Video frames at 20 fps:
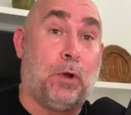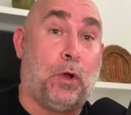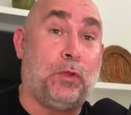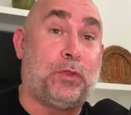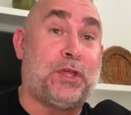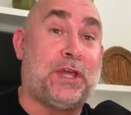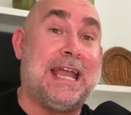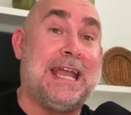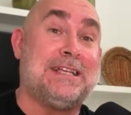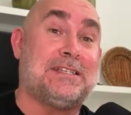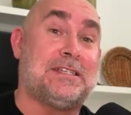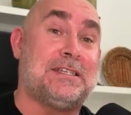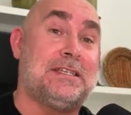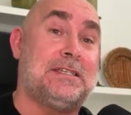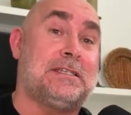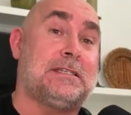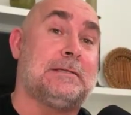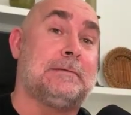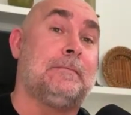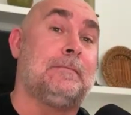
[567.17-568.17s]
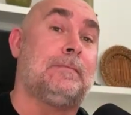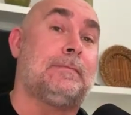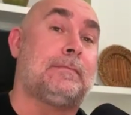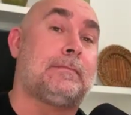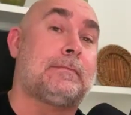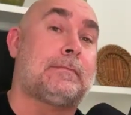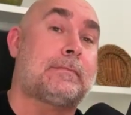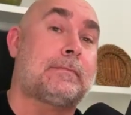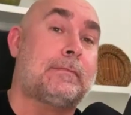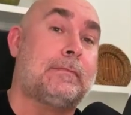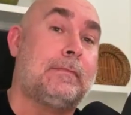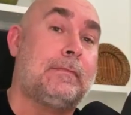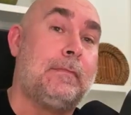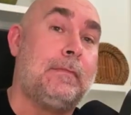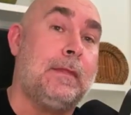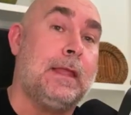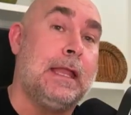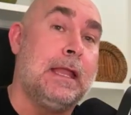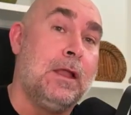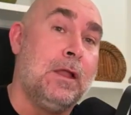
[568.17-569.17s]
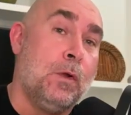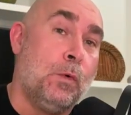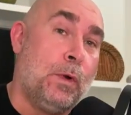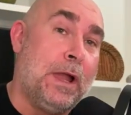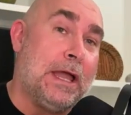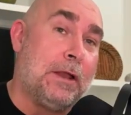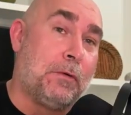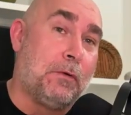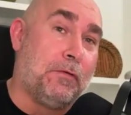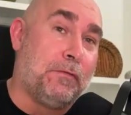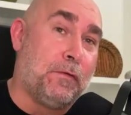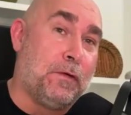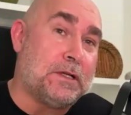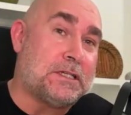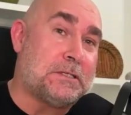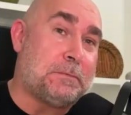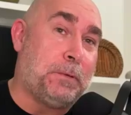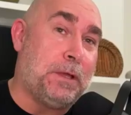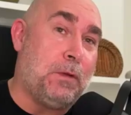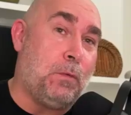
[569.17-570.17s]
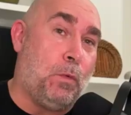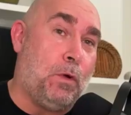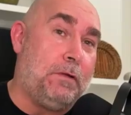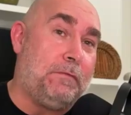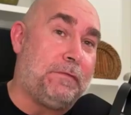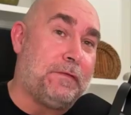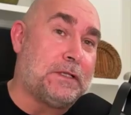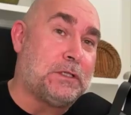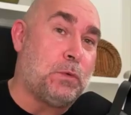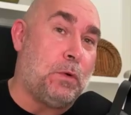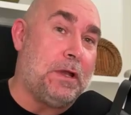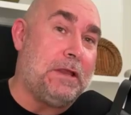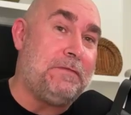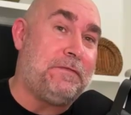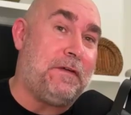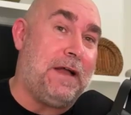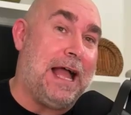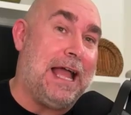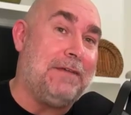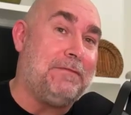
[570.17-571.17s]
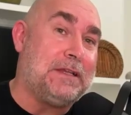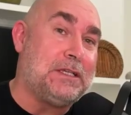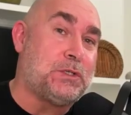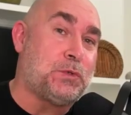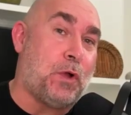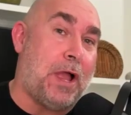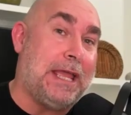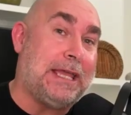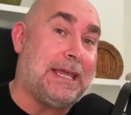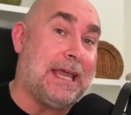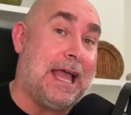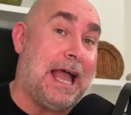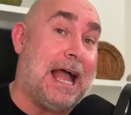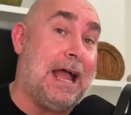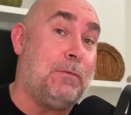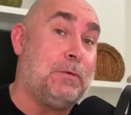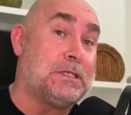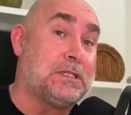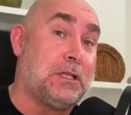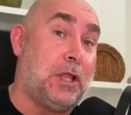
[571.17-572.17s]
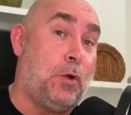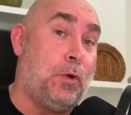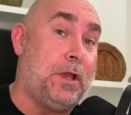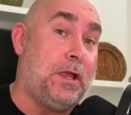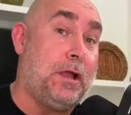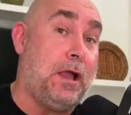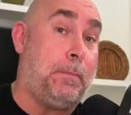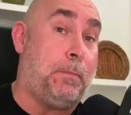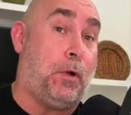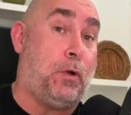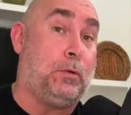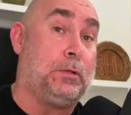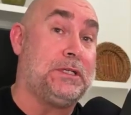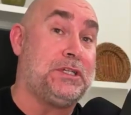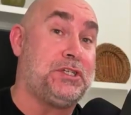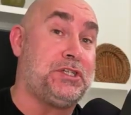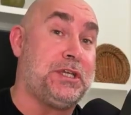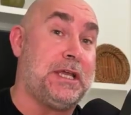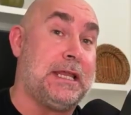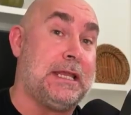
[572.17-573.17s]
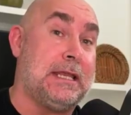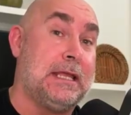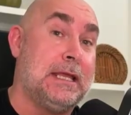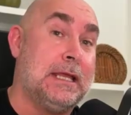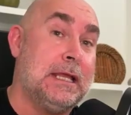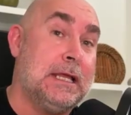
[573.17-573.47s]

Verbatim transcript: In both cases. We had a reverse split one for 25 in Troika. I was loading up. Holy shit.